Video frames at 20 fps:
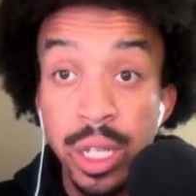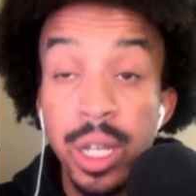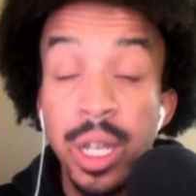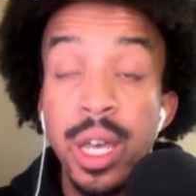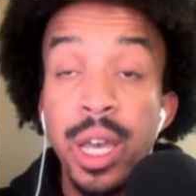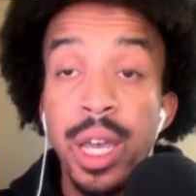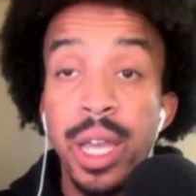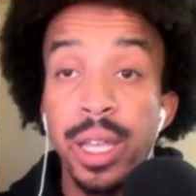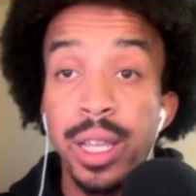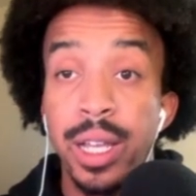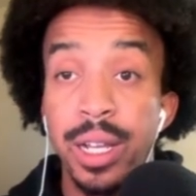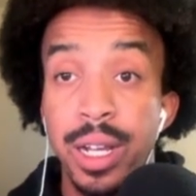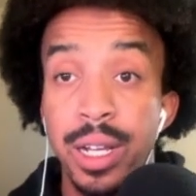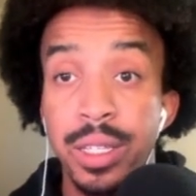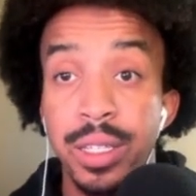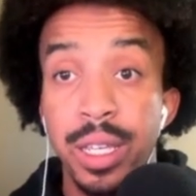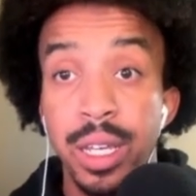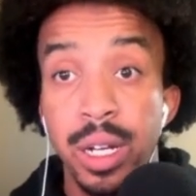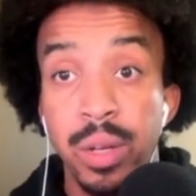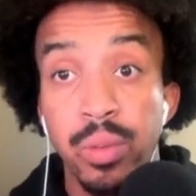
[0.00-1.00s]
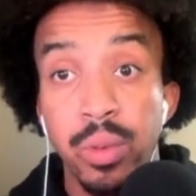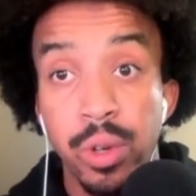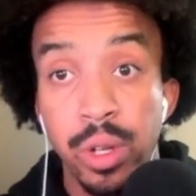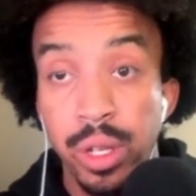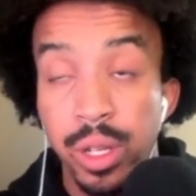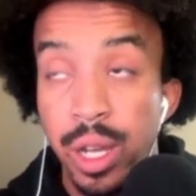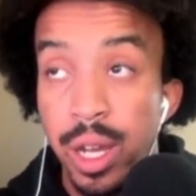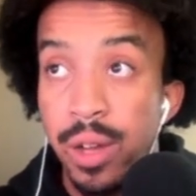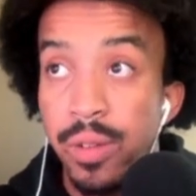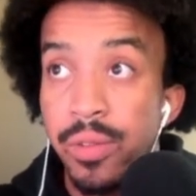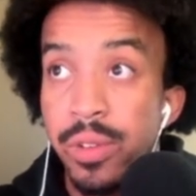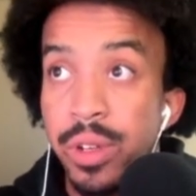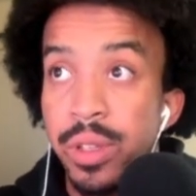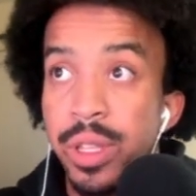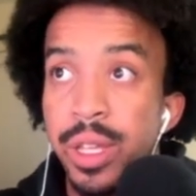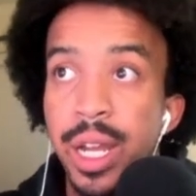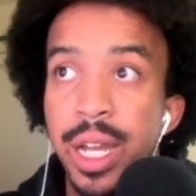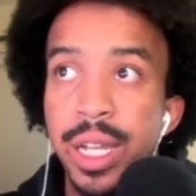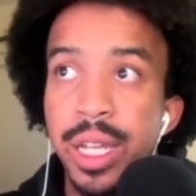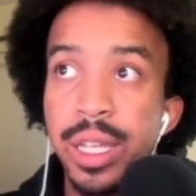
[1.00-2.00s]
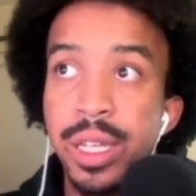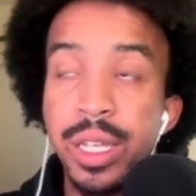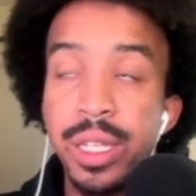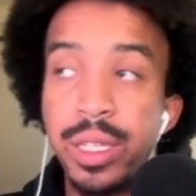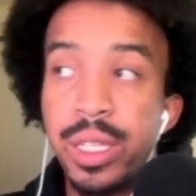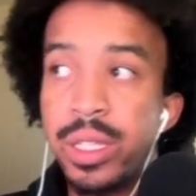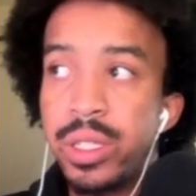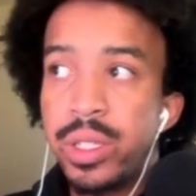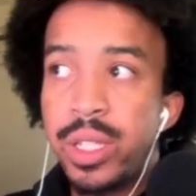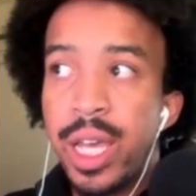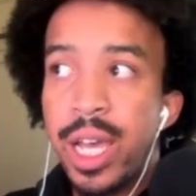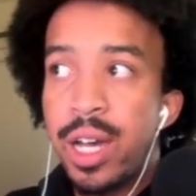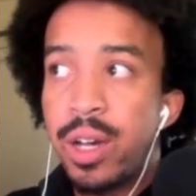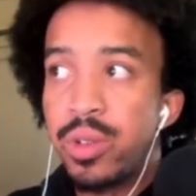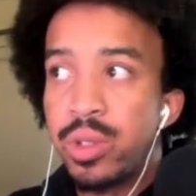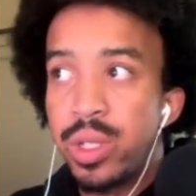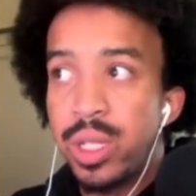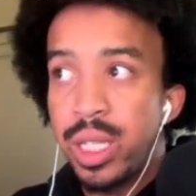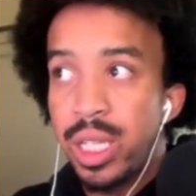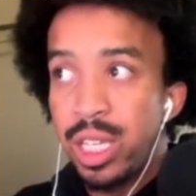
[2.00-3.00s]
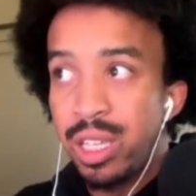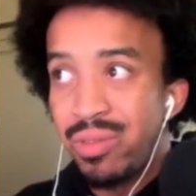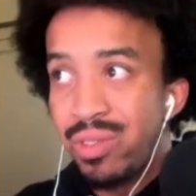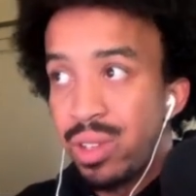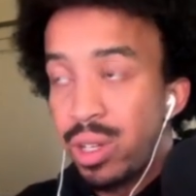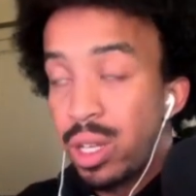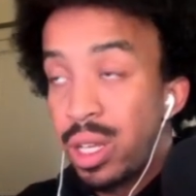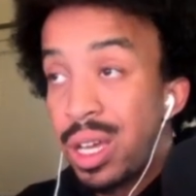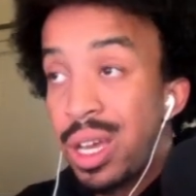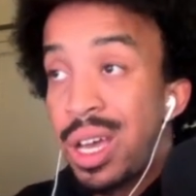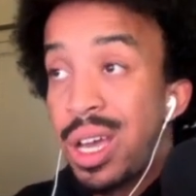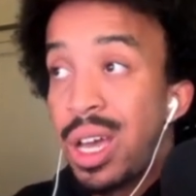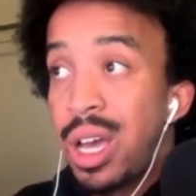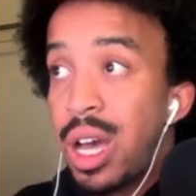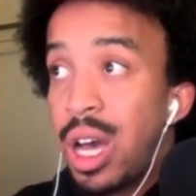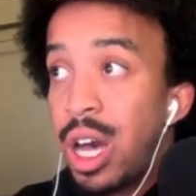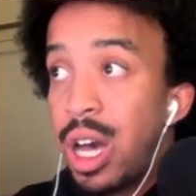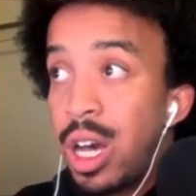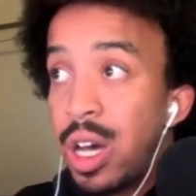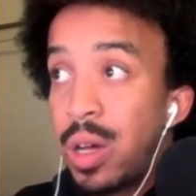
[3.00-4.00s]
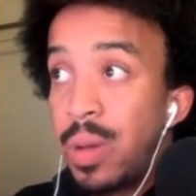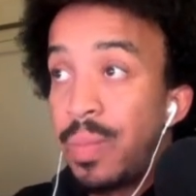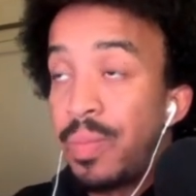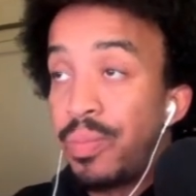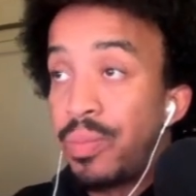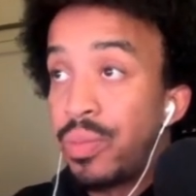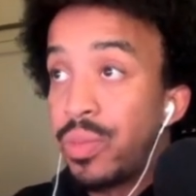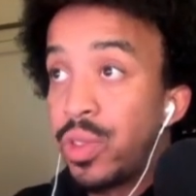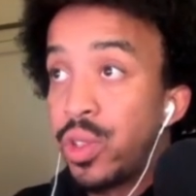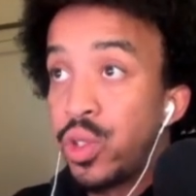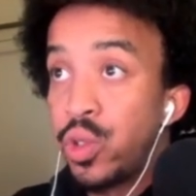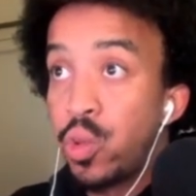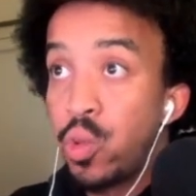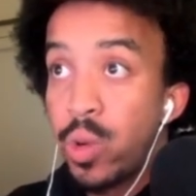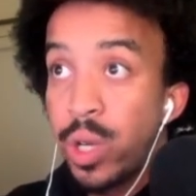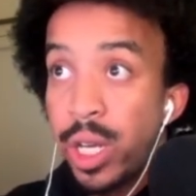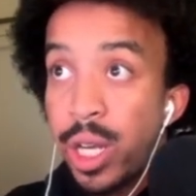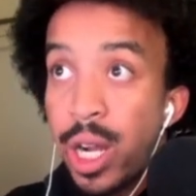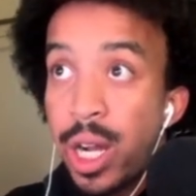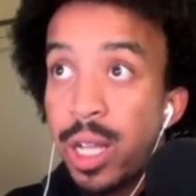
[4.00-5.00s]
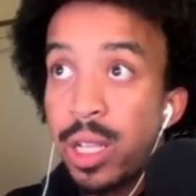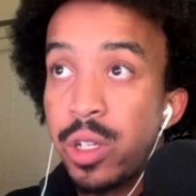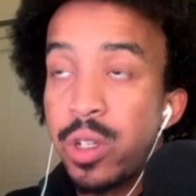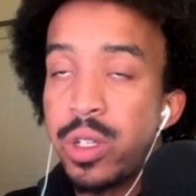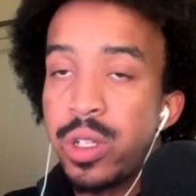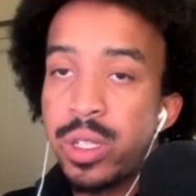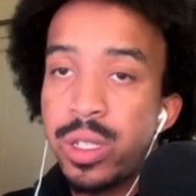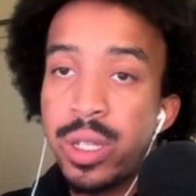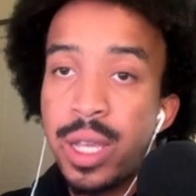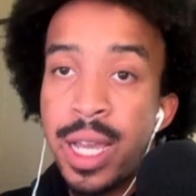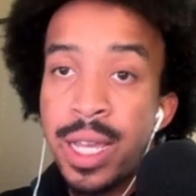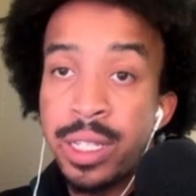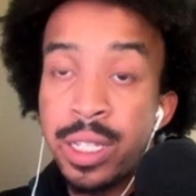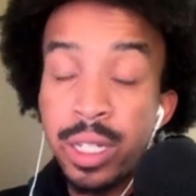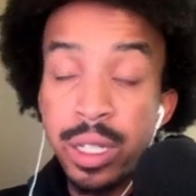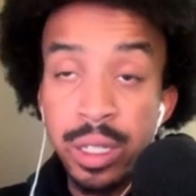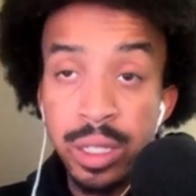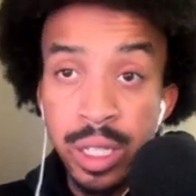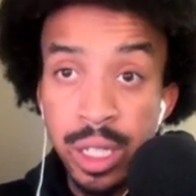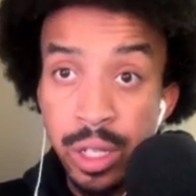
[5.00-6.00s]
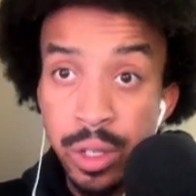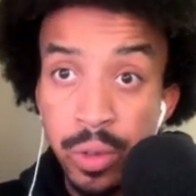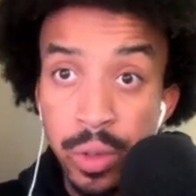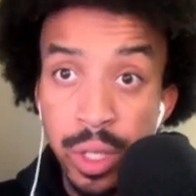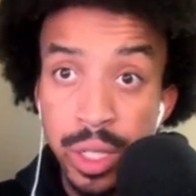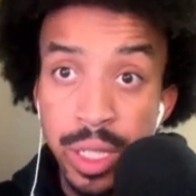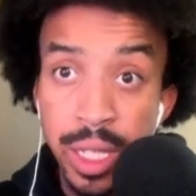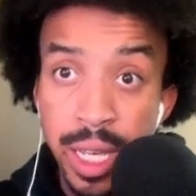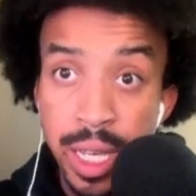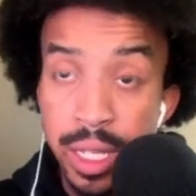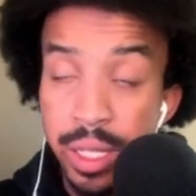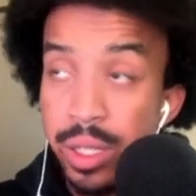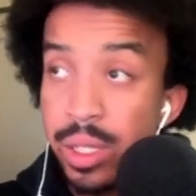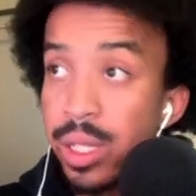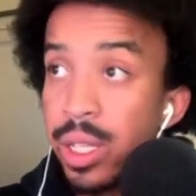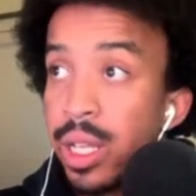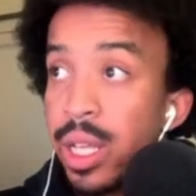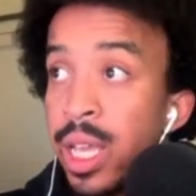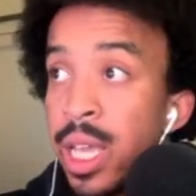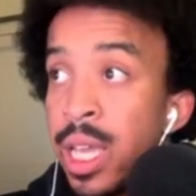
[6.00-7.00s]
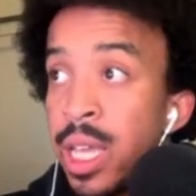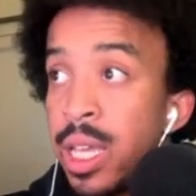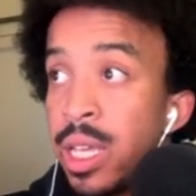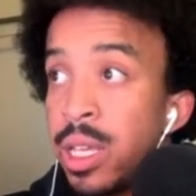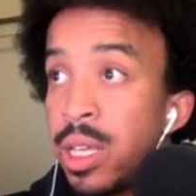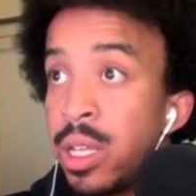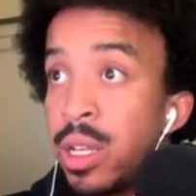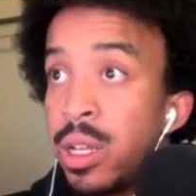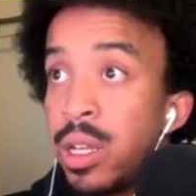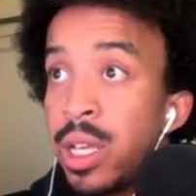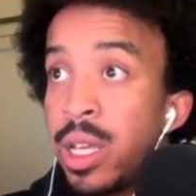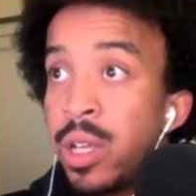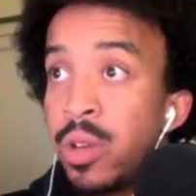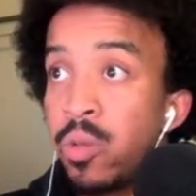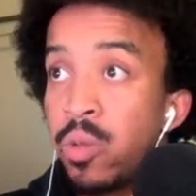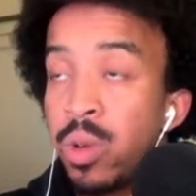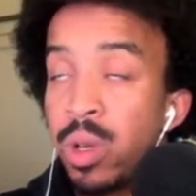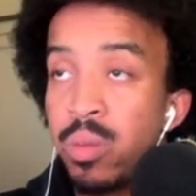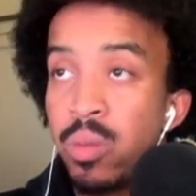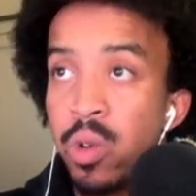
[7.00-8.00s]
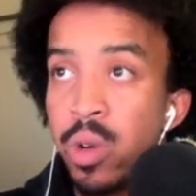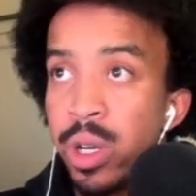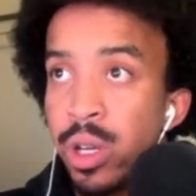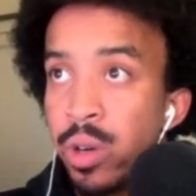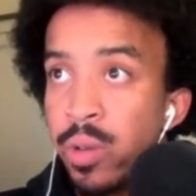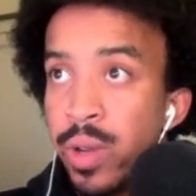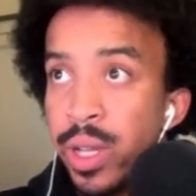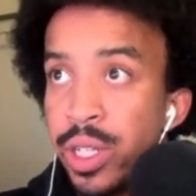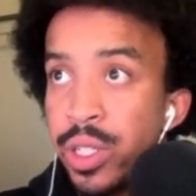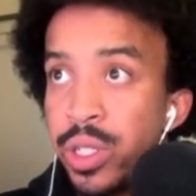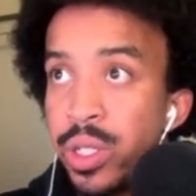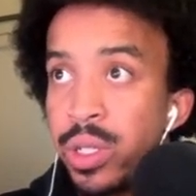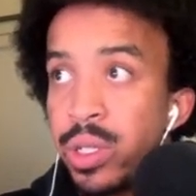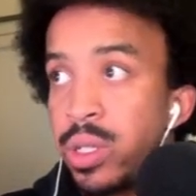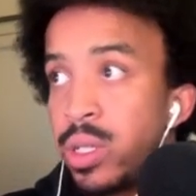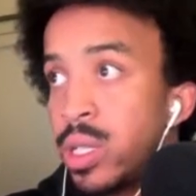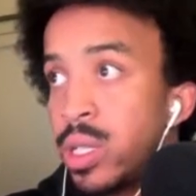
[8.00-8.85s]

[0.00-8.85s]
And like I said, I'm pretty confident that I can get this down to even $20 as I continue to test and run more iterations.